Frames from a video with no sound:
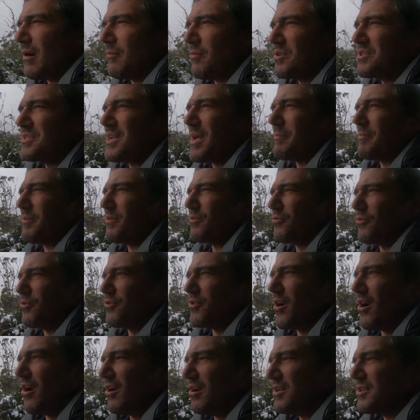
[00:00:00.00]
and what's happened through
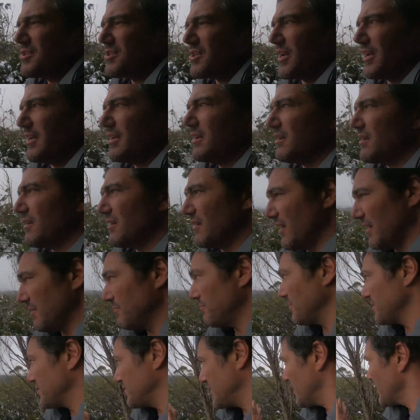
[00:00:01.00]
the Holocene,
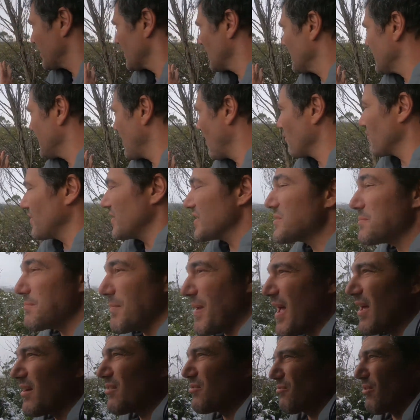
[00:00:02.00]
and particularly on this
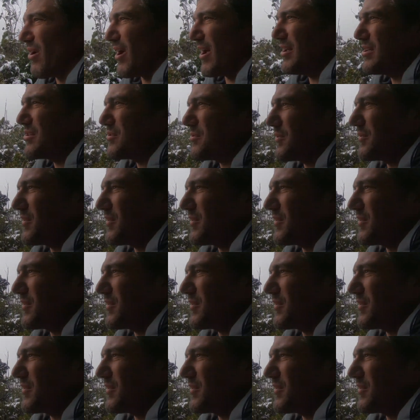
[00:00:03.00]
mountain range,